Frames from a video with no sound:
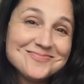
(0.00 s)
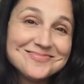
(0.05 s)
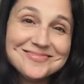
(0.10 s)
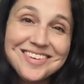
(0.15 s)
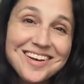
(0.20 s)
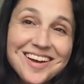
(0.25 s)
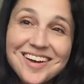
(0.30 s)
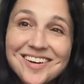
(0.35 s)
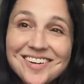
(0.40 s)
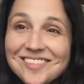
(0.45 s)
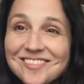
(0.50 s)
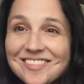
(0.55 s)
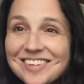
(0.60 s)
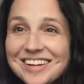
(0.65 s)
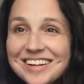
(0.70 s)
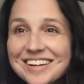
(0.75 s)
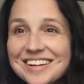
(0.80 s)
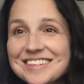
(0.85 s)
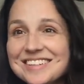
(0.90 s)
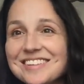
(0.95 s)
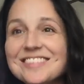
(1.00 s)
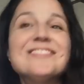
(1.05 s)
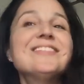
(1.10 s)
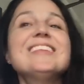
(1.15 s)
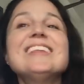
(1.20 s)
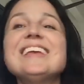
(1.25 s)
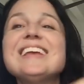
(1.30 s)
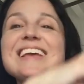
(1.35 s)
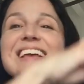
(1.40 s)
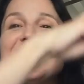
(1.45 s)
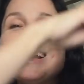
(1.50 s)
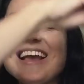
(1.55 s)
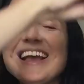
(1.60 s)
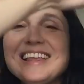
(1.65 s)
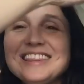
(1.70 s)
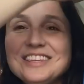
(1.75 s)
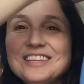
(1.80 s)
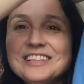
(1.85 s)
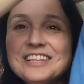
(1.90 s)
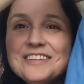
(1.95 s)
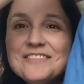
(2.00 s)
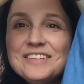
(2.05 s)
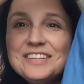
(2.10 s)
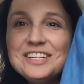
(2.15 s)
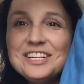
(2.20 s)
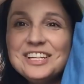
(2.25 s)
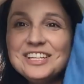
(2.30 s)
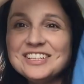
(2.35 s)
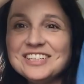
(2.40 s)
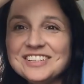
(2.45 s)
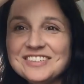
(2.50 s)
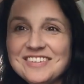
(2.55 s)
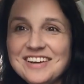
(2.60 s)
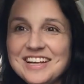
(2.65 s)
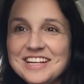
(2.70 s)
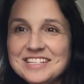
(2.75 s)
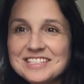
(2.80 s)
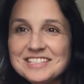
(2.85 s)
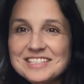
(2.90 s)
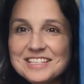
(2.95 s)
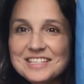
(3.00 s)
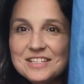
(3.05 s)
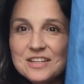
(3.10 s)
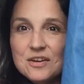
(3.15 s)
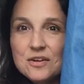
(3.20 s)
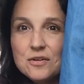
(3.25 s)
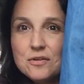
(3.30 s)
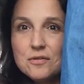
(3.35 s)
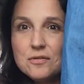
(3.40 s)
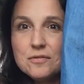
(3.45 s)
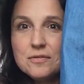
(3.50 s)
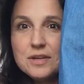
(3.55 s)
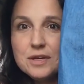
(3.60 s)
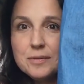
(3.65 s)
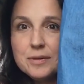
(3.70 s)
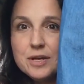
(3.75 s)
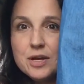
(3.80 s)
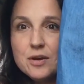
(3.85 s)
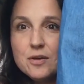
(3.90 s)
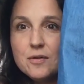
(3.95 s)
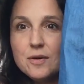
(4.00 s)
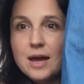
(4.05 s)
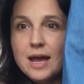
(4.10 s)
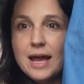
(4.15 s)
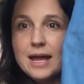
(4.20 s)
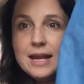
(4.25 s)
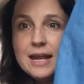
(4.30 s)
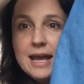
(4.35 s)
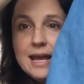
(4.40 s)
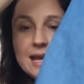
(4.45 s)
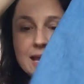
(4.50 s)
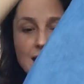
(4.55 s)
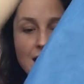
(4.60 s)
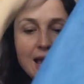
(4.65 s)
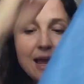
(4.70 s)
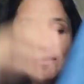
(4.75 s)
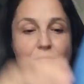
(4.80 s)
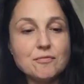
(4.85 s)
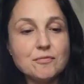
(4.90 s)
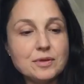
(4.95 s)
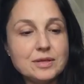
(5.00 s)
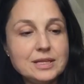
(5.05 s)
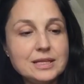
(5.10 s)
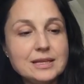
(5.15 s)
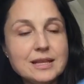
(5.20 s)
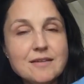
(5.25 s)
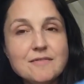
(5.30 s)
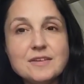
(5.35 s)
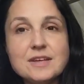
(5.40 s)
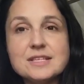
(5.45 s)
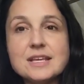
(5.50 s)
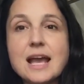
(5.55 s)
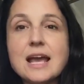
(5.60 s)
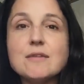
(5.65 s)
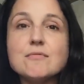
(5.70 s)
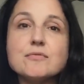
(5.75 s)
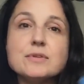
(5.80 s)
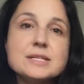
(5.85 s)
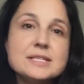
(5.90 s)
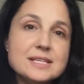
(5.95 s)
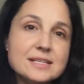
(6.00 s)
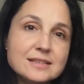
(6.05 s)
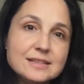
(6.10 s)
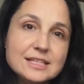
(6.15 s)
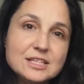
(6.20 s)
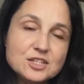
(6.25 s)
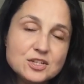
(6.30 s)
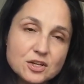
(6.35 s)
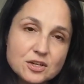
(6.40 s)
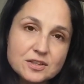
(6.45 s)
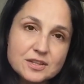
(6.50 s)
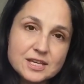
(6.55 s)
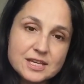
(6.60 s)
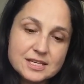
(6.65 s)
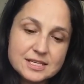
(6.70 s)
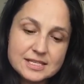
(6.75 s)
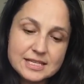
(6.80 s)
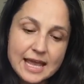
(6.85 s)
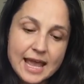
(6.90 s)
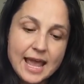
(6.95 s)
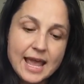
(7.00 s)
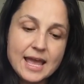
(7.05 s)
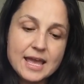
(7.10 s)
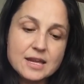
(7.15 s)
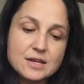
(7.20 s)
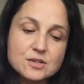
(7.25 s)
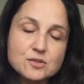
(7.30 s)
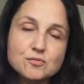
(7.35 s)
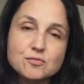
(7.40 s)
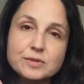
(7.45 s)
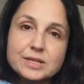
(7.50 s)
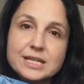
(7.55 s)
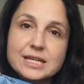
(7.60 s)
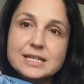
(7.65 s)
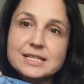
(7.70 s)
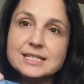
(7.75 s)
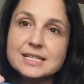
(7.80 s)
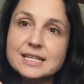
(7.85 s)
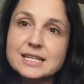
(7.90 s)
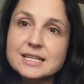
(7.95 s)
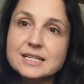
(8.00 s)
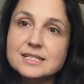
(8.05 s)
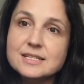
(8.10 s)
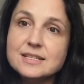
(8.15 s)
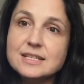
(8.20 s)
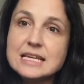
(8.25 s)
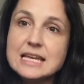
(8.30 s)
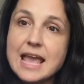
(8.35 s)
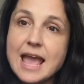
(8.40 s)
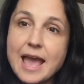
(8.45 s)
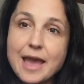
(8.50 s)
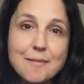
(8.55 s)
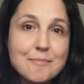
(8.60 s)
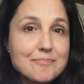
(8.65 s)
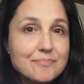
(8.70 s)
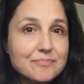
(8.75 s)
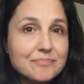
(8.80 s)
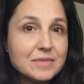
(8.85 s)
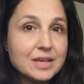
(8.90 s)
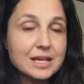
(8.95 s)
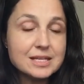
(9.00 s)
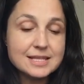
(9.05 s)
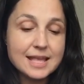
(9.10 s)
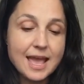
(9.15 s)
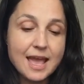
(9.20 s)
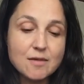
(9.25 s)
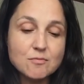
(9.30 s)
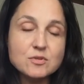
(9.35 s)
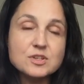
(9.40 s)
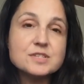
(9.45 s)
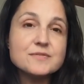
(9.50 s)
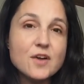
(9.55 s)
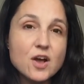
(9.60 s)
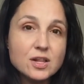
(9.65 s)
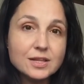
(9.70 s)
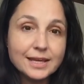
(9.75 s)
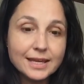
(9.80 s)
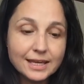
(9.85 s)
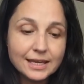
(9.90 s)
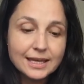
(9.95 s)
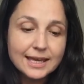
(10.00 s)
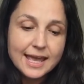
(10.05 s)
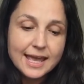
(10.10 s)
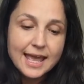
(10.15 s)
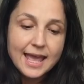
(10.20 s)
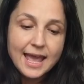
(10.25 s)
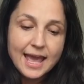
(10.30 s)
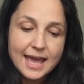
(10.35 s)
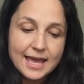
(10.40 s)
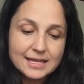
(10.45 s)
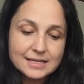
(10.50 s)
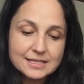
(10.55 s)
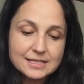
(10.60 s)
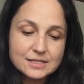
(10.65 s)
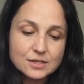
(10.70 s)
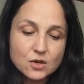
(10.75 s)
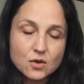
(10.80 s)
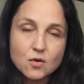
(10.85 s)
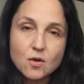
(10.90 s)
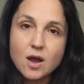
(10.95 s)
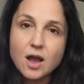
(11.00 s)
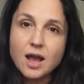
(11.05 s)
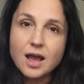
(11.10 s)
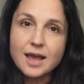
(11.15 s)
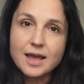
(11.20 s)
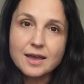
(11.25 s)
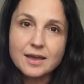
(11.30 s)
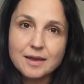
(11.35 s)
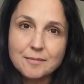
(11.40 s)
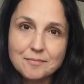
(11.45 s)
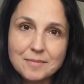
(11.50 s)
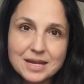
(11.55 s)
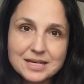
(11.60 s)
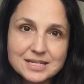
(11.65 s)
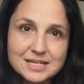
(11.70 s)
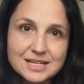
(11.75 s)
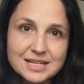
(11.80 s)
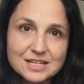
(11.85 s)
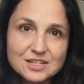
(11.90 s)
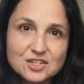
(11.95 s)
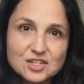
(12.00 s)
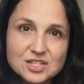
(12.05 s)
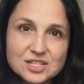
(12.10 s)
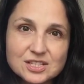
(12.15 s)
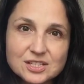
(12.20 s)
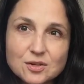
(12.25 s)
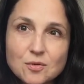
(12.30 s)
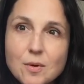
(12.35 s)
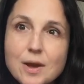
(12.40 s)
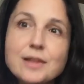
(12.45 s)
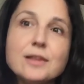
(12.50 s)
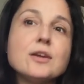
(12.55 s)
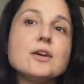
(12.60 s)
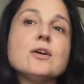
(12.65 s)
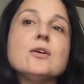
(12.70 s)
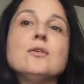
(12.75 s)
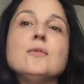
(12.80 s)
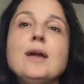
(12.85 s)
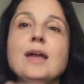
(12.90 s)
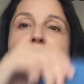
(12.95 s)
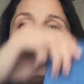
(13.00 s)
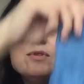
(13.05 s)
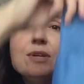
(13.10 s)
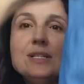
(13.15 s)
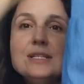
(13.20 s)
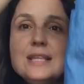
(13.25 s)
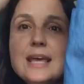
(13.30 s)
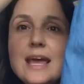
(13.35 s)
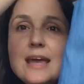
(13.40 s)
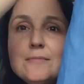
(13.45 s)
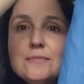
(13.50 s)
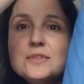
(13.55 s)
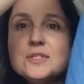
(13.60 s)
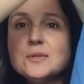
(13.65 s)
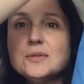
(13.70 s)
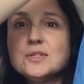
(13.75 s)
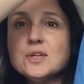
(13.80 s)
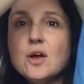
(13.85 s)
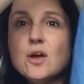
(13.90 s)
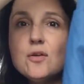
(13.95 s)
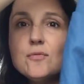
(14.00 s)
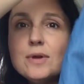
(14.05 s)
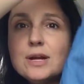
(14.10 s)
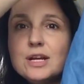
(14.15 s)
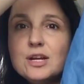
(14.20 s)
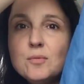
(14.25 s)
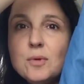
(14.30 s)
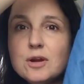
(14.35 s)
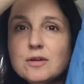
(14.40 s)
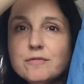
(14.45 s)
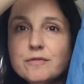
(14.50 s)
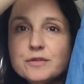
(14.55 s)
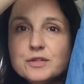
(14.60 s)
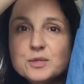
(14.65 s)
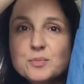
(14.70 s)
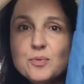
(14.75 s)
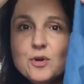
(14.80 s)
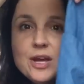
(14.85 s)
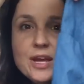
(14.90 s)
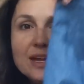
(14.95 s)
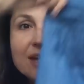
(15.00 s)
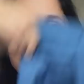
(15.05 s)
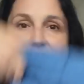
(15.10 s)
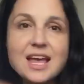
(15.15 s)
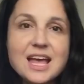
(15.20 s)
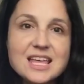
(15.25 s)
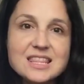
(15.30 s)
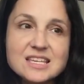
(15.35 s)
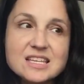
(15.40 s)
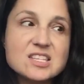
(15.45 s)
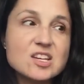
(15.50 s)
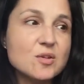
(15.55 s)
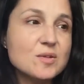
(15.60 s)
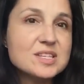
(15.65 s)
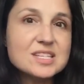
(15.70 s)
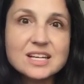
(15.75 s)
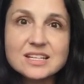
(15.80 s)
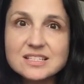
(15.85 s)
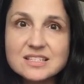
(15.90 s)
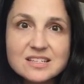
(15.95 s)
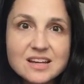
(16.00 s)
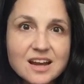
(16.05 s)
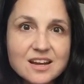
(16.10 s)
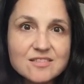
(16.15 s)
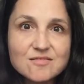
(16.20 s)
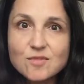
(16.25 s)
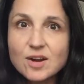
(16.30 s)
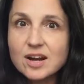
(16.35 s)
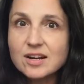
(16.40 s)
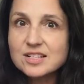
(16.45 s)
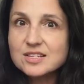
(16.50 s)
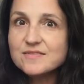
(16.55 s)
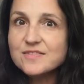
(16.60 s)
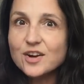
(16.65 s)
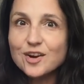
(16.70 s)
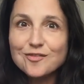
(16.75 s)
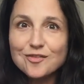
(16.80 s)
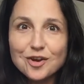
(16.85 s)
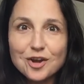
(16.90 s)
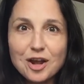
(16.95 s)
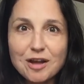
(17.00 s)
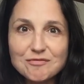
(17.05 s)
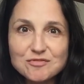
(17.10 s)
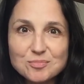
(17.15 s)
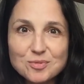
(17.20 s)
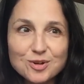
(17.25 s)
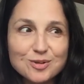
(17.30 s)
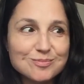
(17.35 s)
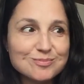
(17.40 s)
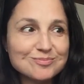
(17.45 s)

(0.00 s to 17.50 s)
What are you gonna do? You live and you learn, right? So there we go. And I really love this. I recently took this and redid the hem because the hem was falling. And so I mended it just a little while ago and redid the hem. So it's all ready to wear for spring. This always gets a ton of wear. It's very, very comfortable.